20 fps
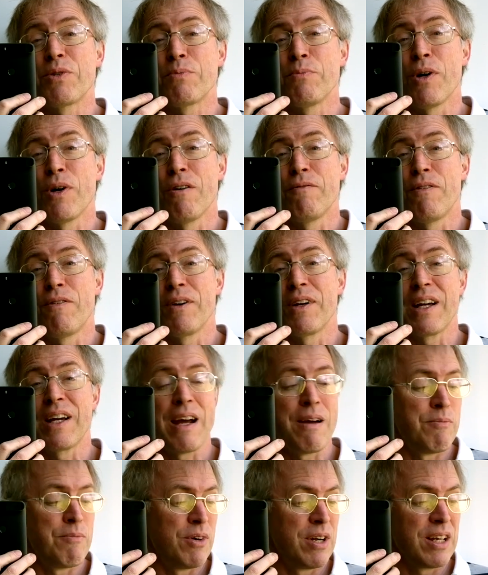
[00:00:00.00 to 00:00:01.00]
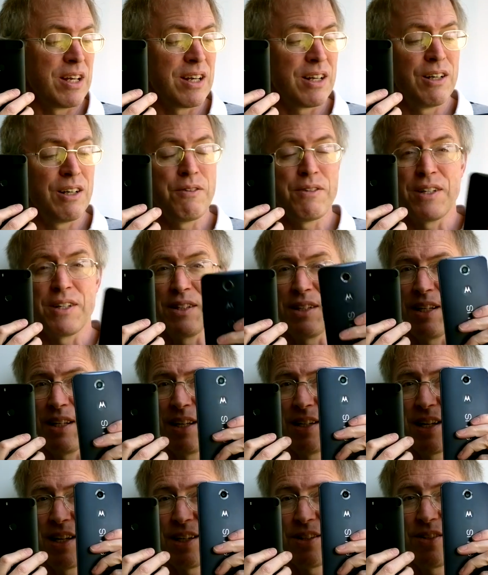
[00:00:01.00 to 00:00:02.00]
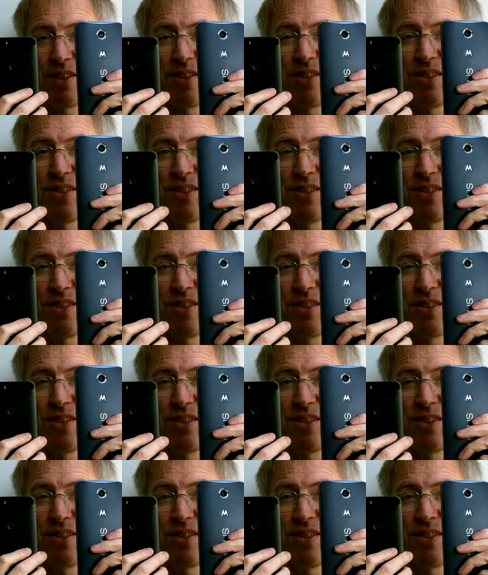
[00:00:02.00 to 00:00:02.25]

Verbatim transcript: smartphone camera, including the Nexus